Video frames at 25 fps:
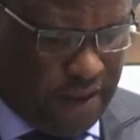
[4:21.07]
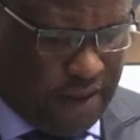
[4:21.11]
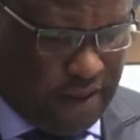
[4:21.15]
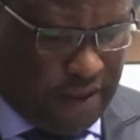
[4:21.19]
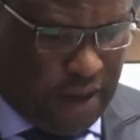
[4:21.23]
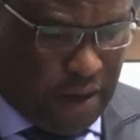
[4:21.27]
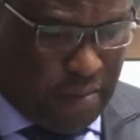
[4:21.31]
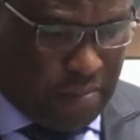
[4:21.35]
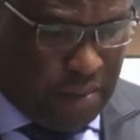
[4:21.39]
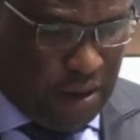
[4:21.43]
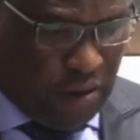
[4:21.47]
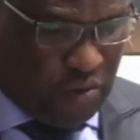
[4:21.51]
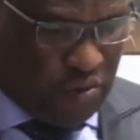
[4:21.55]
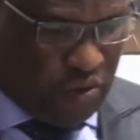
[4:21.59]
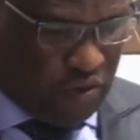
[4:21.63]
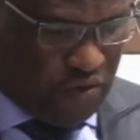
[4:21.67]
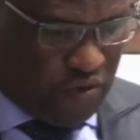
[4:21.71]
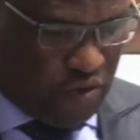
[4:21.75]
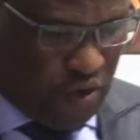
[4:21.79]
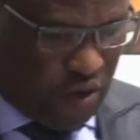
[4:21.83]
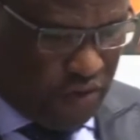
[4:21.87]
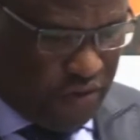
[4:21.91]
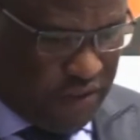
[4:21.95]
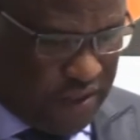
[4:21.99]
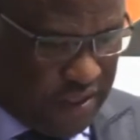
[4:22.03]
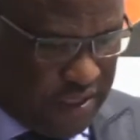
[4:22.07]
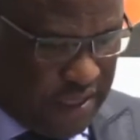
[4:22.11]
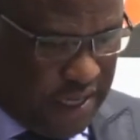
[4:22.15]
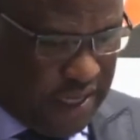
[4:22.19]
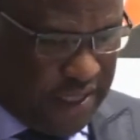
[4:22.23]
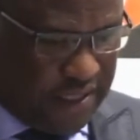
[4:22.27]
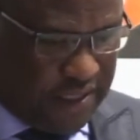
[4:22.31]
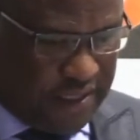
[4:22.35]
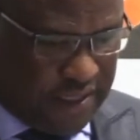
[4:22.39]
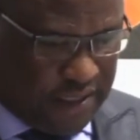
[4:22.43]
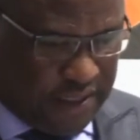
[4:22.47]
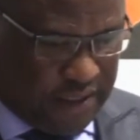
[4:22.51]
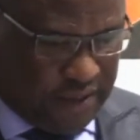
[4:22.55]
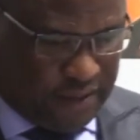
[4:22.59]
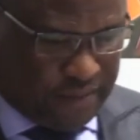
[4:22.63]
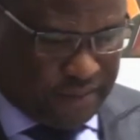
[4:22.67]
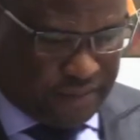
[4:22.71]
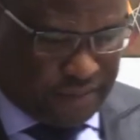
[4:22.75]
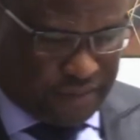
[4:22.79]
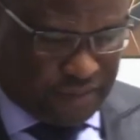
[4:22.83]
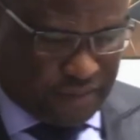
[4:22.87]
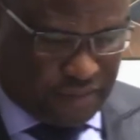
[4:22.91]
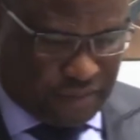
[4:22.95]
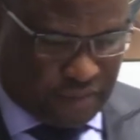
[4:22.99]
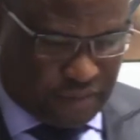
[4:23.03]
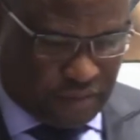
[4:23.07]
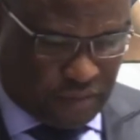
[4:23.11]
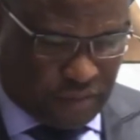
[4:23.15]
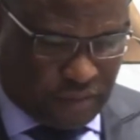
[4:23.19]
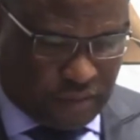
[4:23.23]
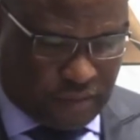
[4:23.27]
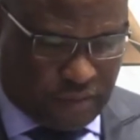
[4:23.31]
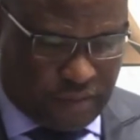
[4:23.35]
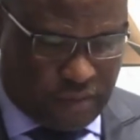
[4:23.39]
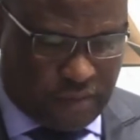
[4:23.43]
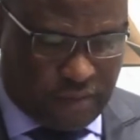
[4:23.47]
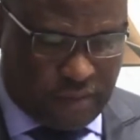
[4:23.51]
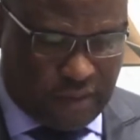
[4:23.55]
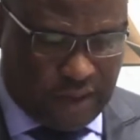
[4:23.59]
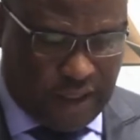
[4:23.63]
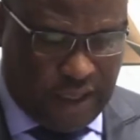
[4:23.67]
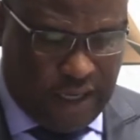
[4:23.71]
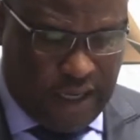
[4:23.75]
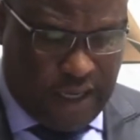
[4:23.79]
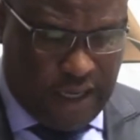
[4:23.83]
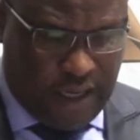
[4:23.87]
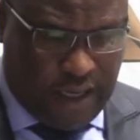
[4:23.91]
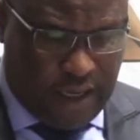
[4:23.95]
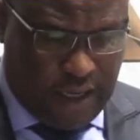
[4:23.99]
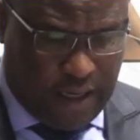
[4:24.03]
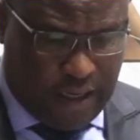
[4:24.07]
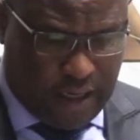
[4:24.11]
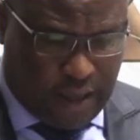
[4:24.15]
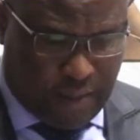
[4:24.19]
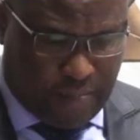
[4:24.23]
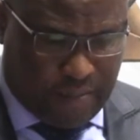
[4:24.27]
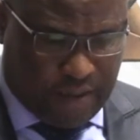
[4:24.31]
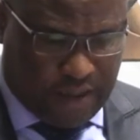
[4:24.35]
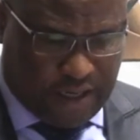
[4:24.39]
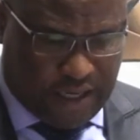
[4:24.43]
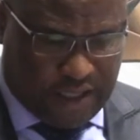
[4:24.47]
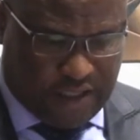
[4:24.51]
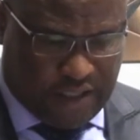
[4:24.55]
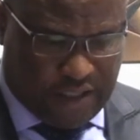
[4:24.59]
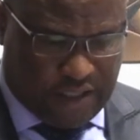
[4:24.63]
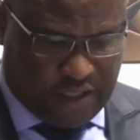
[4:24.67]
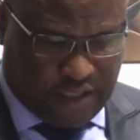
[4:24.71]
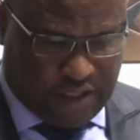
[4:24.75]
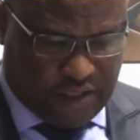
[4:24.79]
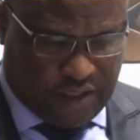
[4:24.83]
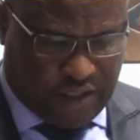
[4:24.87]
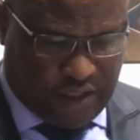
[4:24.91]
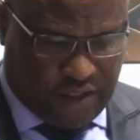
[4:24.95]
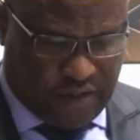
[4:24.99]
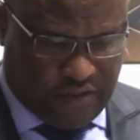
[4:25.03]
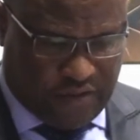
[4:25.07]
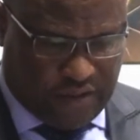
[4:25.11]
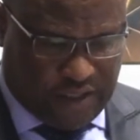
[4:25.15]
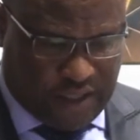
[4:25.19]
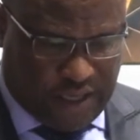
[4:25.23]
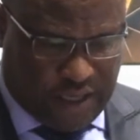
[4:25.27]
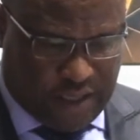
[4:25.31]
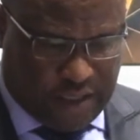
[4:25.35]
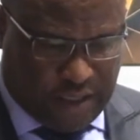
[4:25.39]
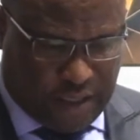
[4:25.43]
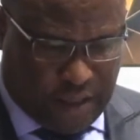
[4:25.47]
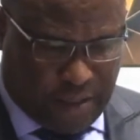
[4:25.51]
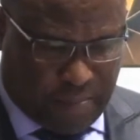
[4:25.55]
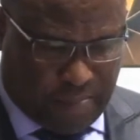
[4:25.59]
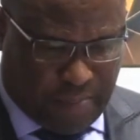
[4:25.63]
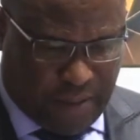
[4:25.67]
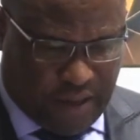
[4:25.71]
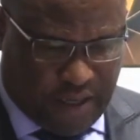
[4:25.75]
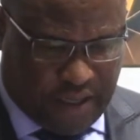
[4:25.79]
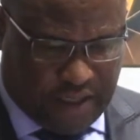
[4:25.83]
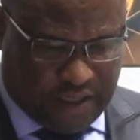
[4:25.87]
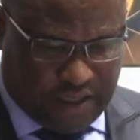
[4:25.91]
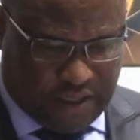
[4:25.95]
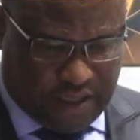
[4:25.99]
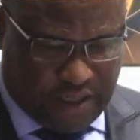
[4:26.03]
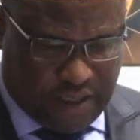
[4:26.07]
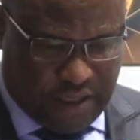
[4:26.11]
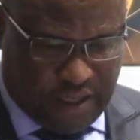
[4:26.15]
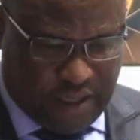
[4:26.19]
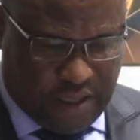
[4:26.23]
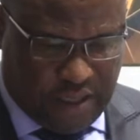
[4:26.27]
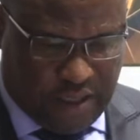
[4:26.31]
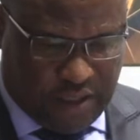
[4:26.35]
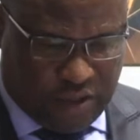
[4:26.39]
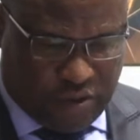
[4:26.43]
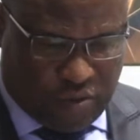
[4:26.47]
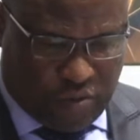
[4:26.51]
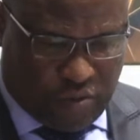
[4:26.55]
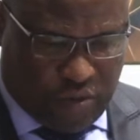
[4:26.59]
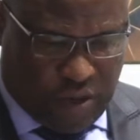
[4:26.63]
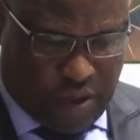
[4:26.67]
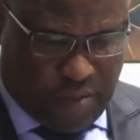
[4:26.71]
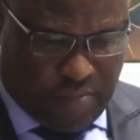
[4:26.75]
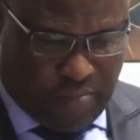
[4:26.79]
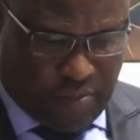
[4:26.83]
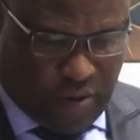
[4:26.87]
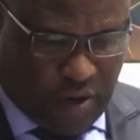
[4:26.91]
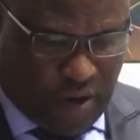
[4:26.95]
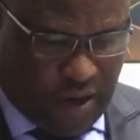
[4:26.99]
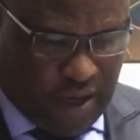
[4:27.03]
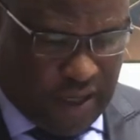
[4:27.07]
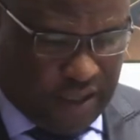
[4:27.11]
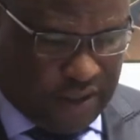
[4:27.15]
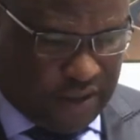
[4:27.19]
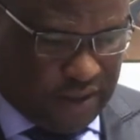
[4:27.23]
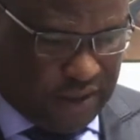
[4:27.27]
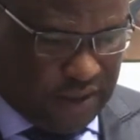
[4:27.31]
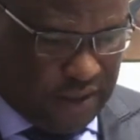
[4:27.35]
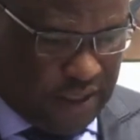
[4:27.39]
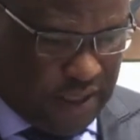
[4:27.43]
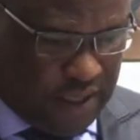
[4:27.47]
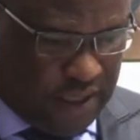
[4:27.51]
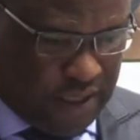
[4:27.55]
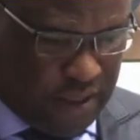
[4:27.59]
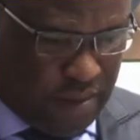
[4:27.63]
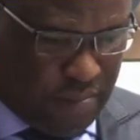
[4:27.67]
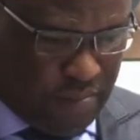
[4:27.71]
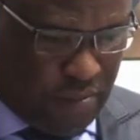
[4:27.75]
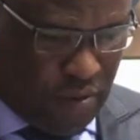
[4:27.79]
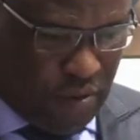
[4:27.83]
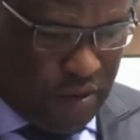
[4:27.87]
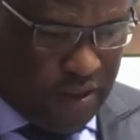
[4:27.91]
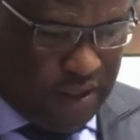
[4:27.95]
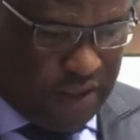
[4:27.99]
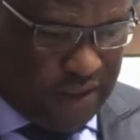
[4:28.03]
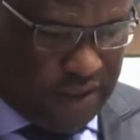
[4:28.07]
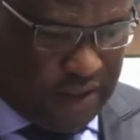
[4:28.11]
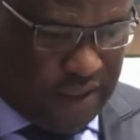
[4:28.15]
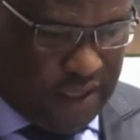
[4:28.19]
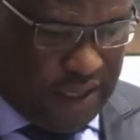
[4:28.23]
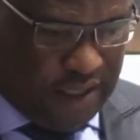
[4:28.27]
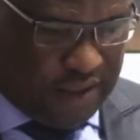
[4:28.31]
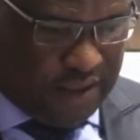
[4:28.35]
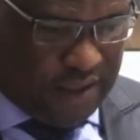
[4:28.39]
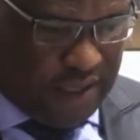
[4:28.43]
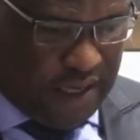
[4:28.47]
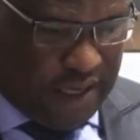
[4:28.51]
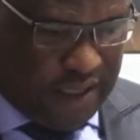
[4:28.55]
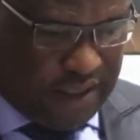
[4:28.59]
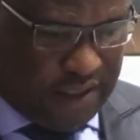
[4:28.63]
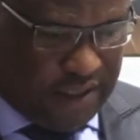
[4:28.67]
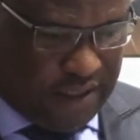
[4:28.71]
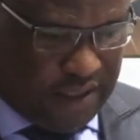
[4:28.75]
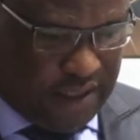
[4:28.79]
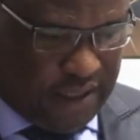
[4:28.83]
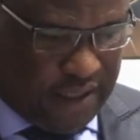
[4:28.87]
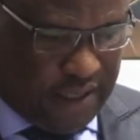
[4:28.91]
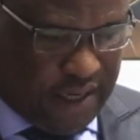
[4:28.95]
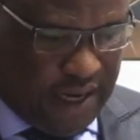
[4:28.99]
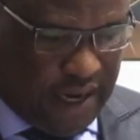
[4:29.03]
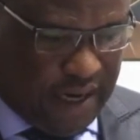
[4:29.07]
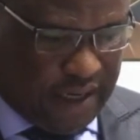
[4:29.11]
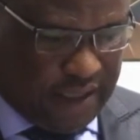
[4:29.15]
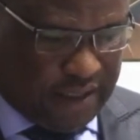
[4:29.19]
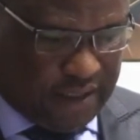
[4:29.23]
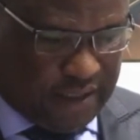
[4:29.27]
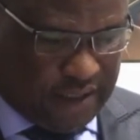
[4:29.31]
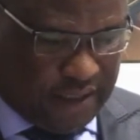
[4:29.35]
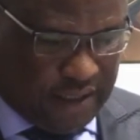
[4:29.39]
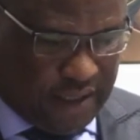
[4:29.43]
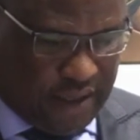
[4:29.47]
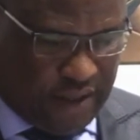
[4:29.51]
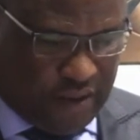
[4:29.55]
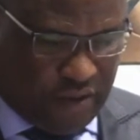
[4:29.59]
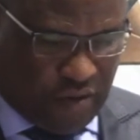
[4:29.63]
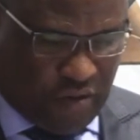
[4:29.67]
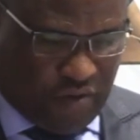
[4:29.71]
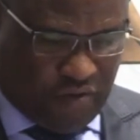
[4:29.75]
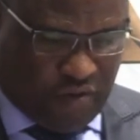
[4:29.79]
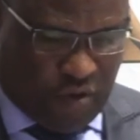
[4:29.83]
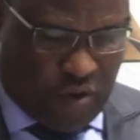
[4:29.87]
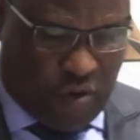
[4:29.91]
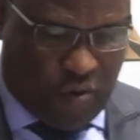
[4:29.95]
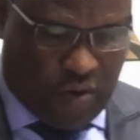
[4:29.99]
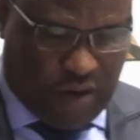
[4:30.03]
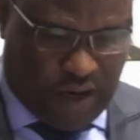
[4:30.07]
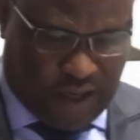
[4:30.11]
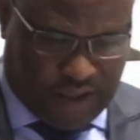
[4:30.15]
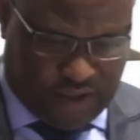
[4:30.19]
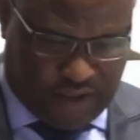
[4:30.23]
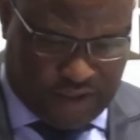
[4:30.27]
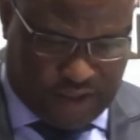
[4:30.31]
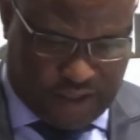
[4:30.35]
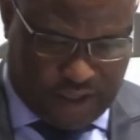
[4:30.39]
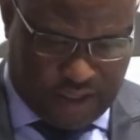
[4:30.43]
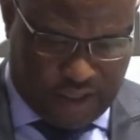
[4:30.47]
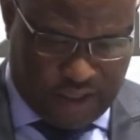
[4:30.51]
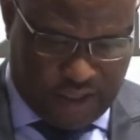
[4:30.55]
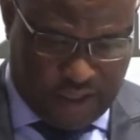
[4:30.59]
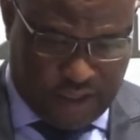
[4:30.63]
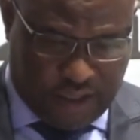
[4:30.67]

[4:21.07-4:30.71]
The amount of COVID-19 aid application received and uh, paid to employers and employees as at the 19th of August